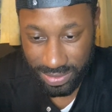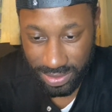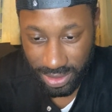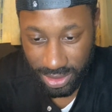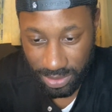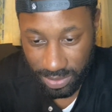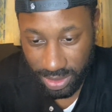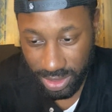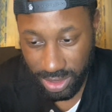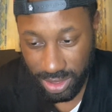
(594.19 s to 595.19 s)
Damn.
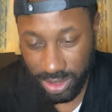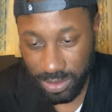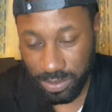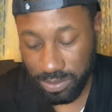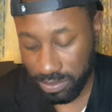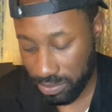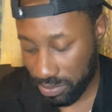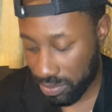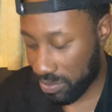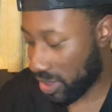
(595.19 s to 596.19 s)

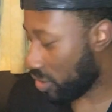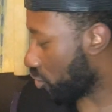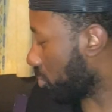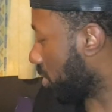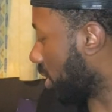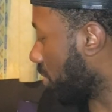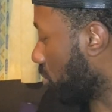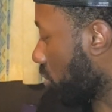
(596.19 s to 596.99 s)
play stupid games, you win